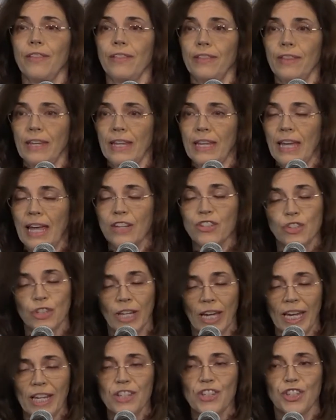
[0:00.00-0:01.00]
the
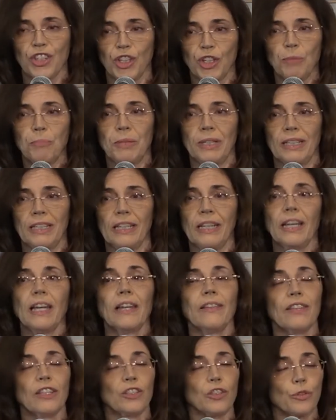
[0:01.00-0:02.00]
Education Committee
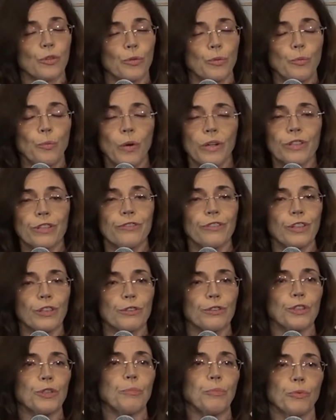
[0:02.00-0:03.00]
in this wonderful group,